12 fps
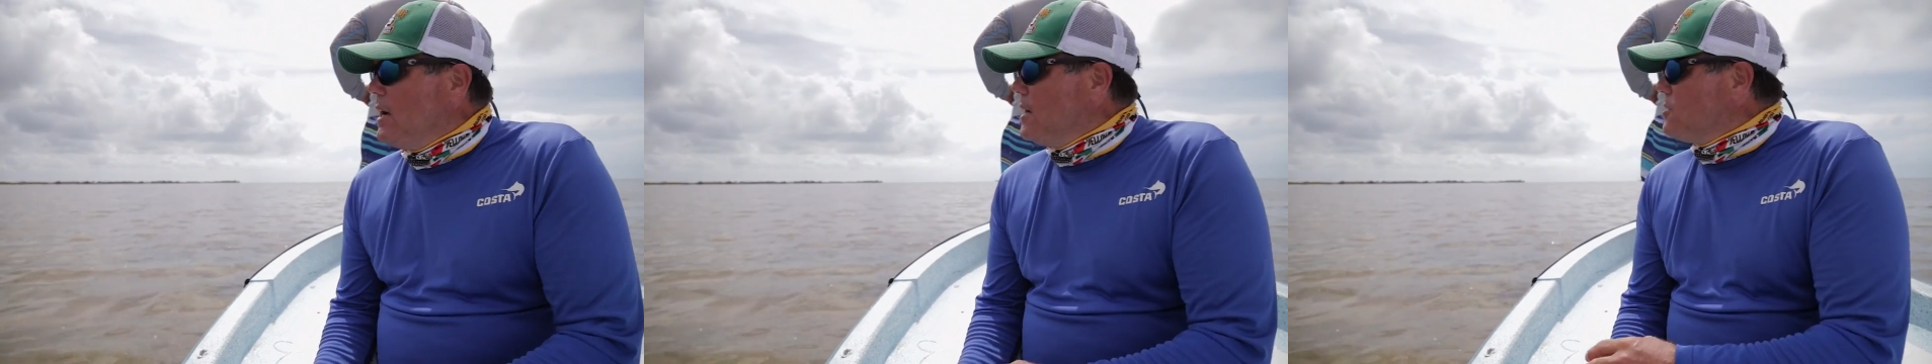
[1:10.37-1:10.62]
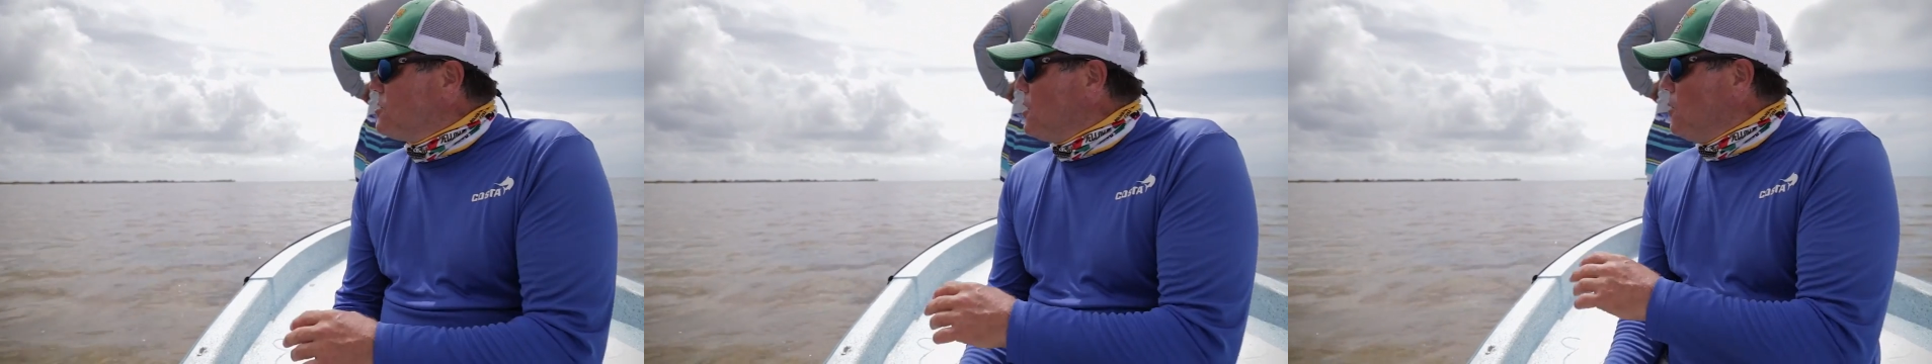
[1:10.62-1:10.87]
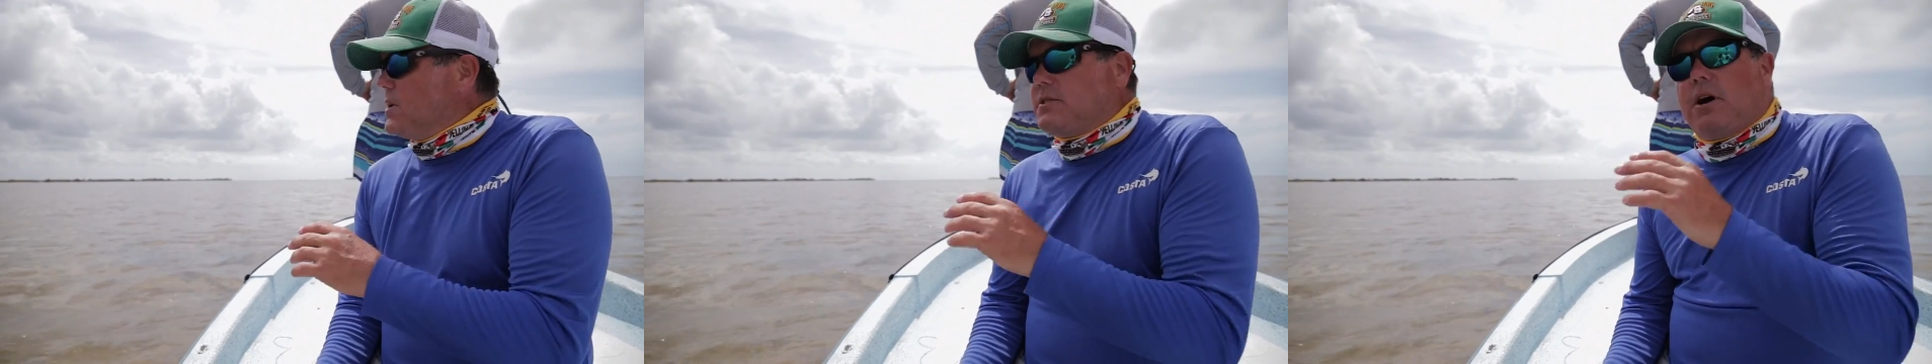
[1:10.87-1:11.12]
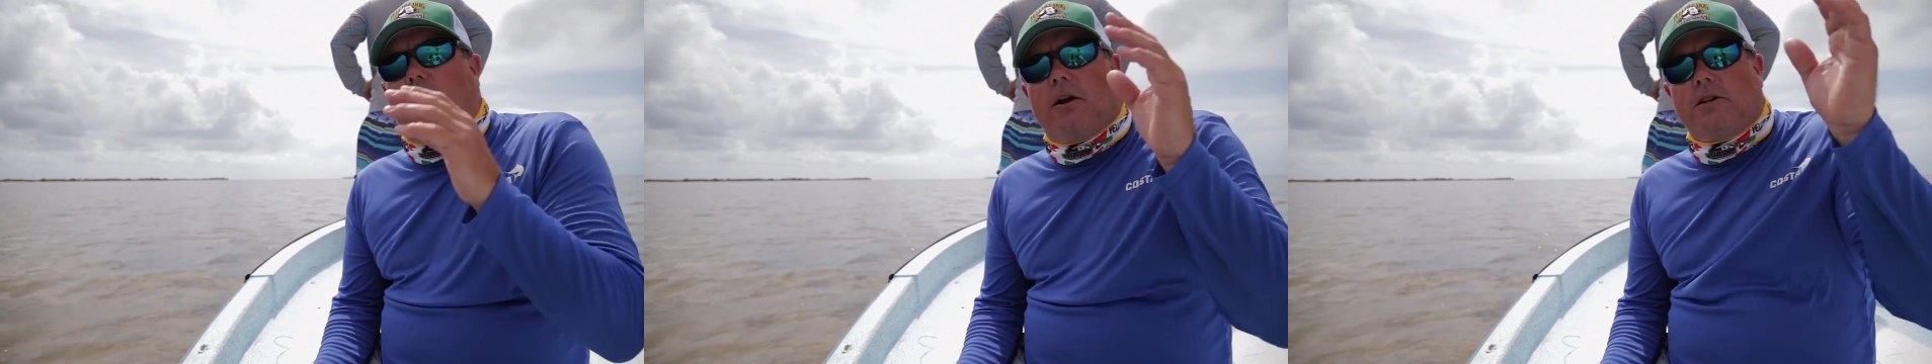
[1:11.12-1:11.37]
And so when
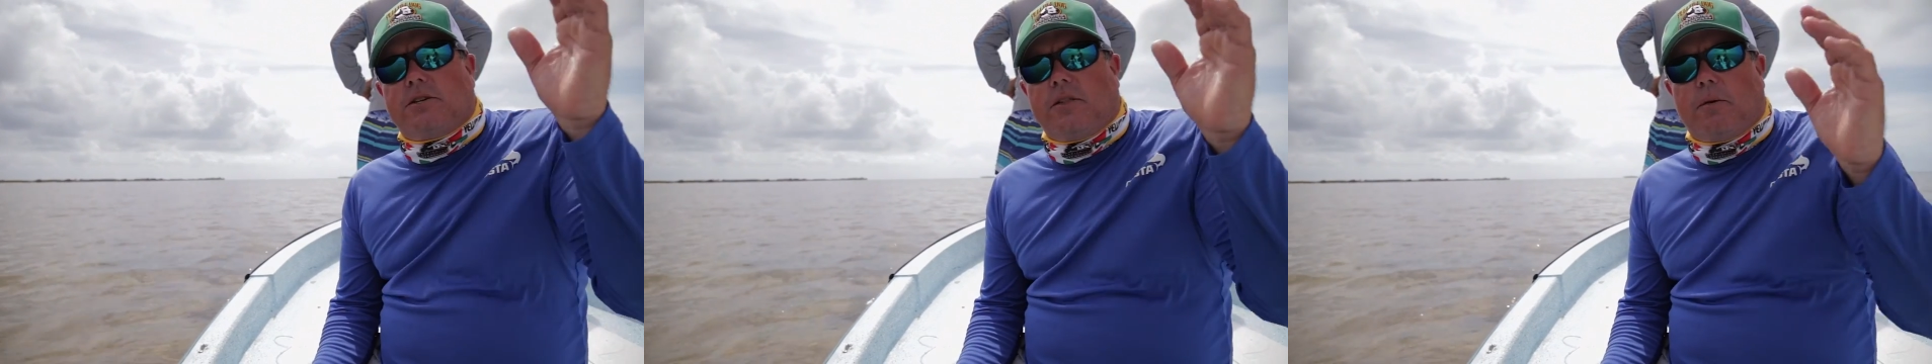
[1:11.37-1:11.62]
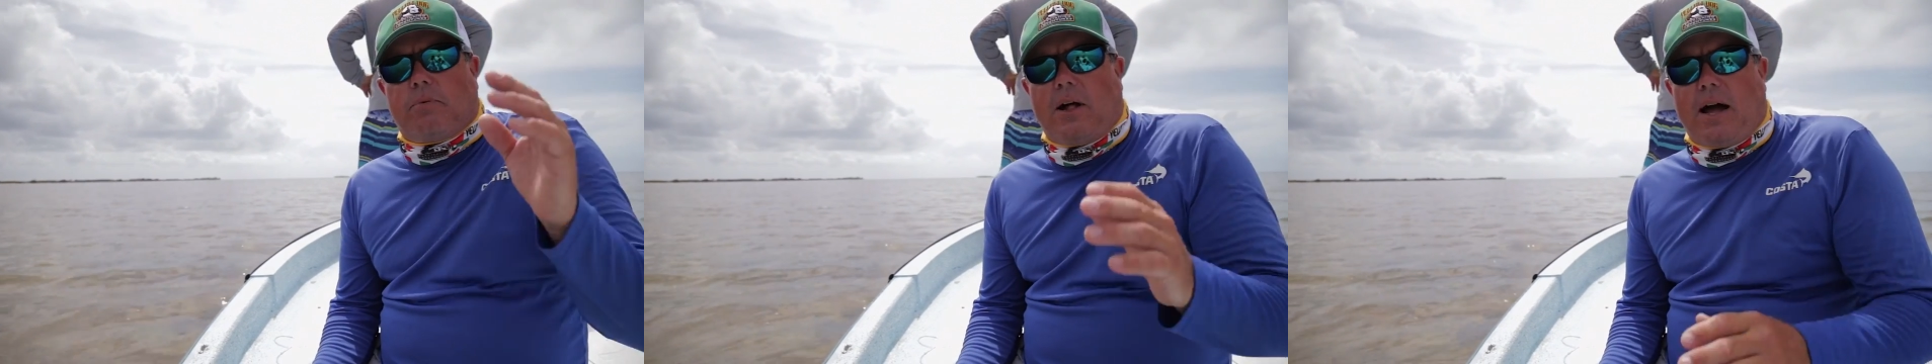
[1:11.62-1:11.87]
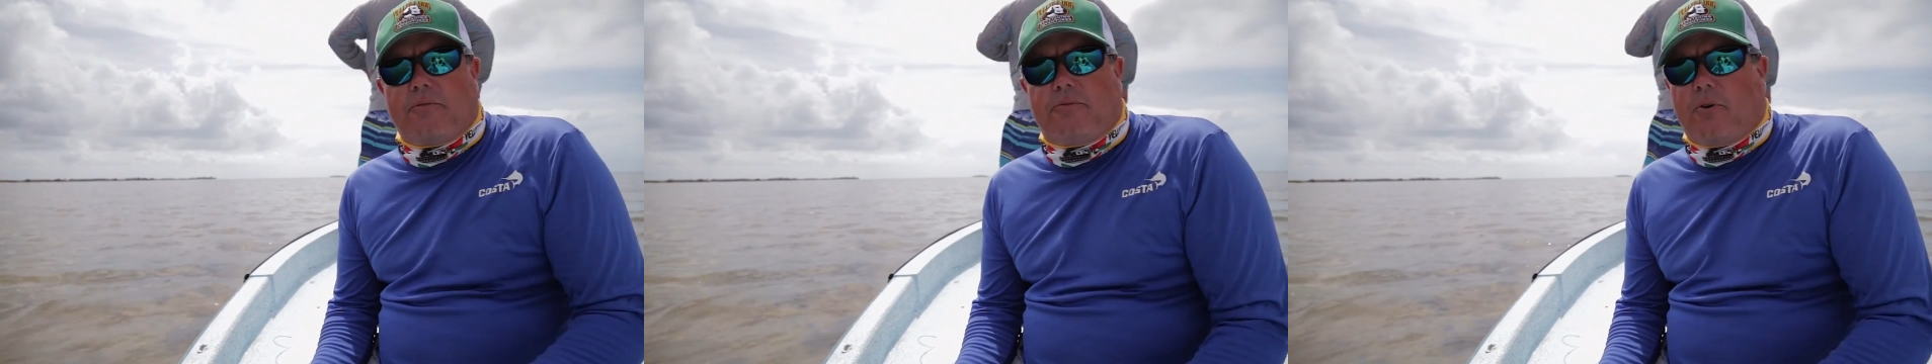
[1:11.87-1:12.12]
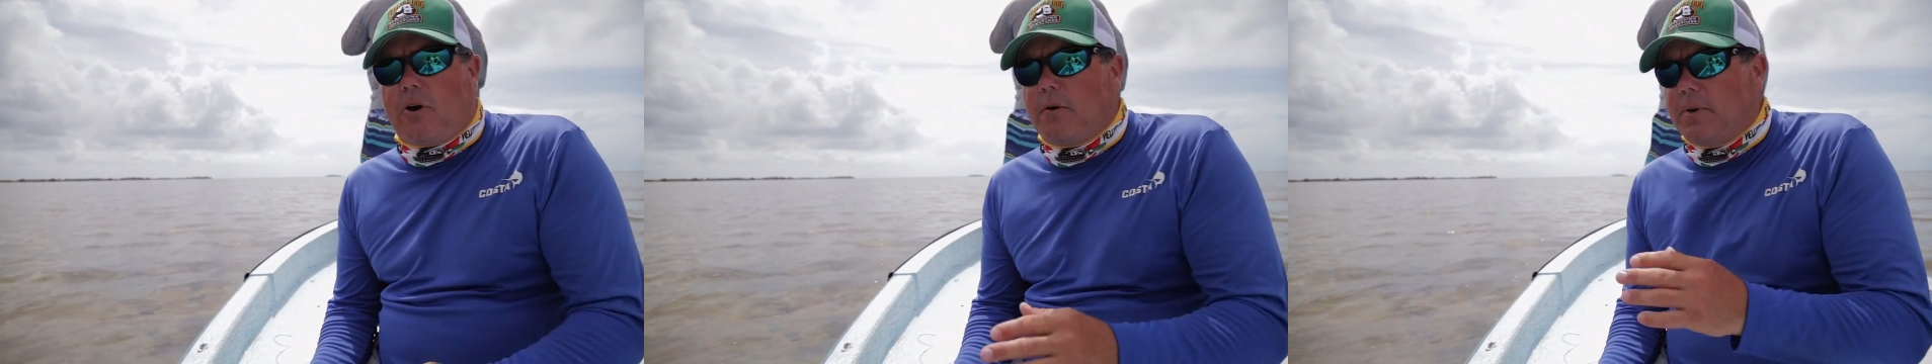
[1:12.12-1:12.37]
Tara's on the
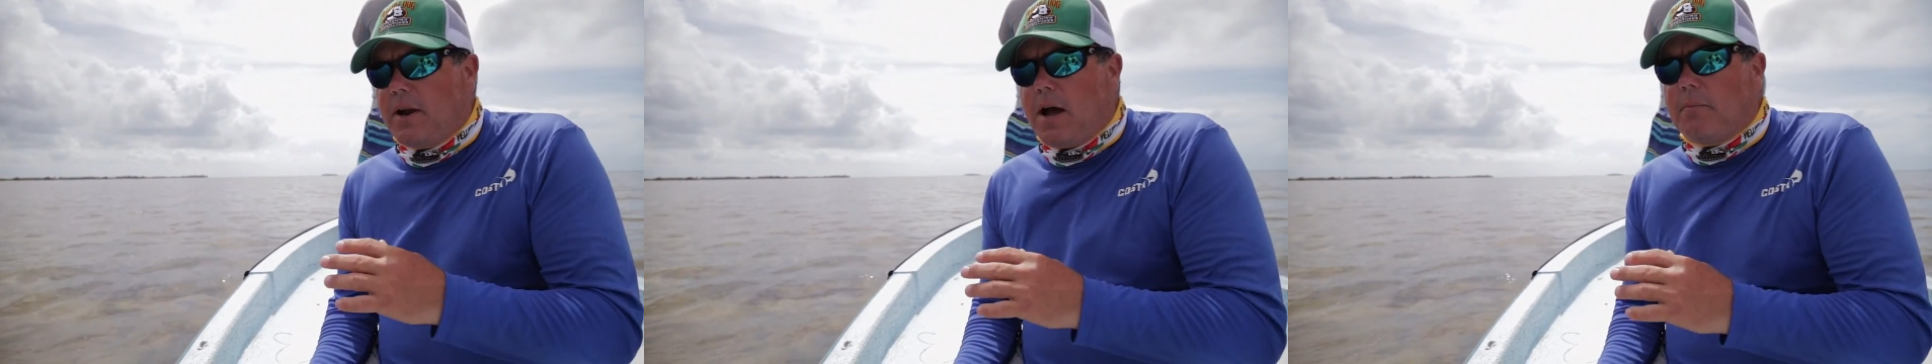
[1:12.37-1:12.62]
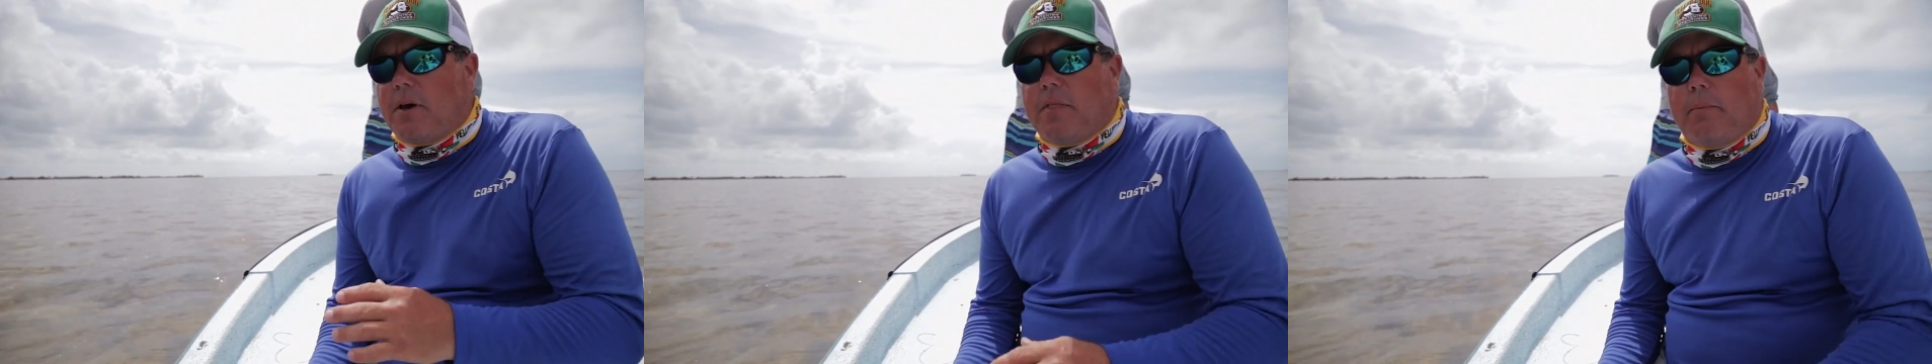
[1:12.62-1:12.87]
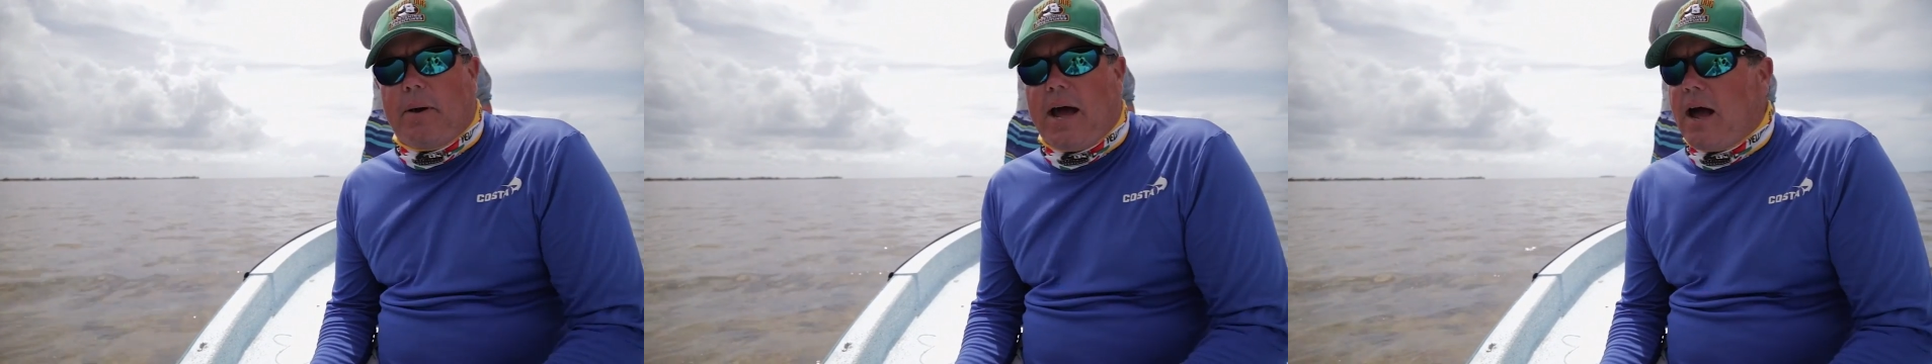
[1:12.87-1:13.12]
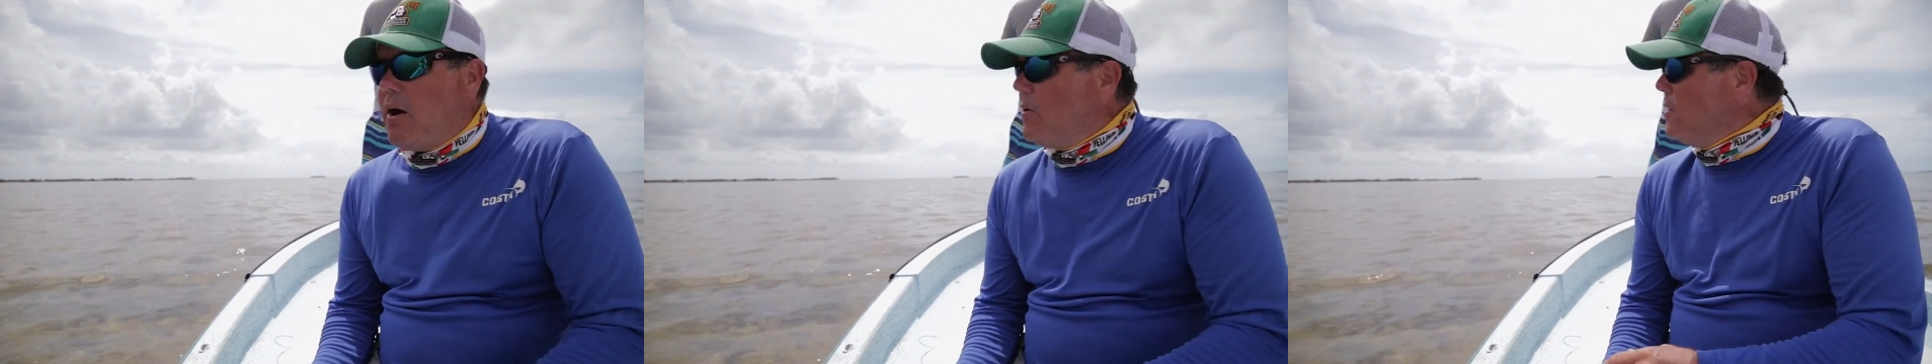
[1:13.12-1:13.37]
platform and I'm on the
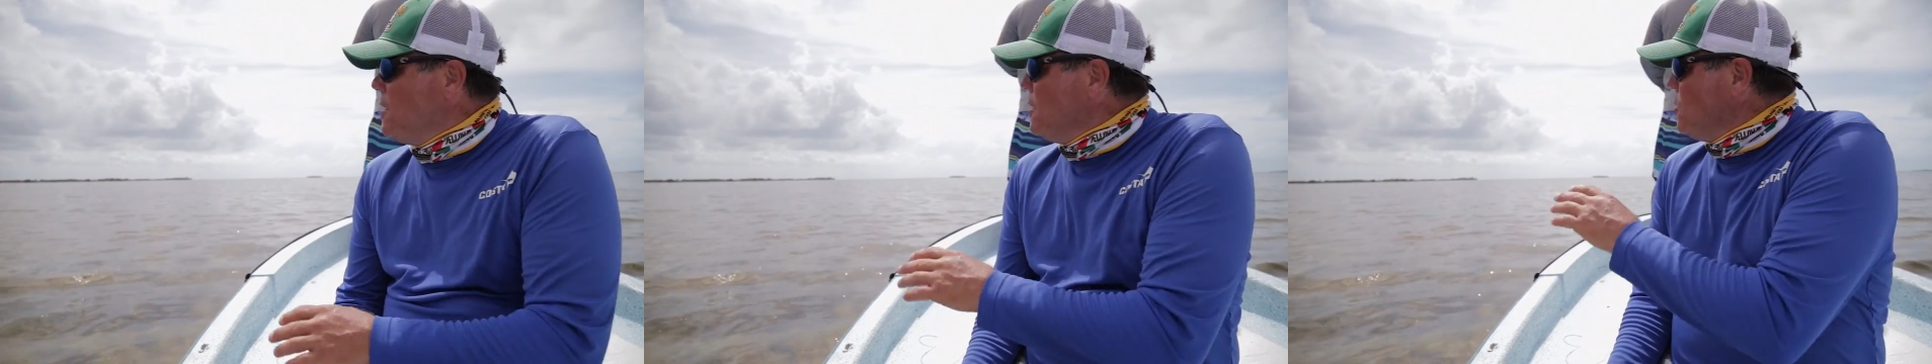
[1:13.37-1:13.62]
bow,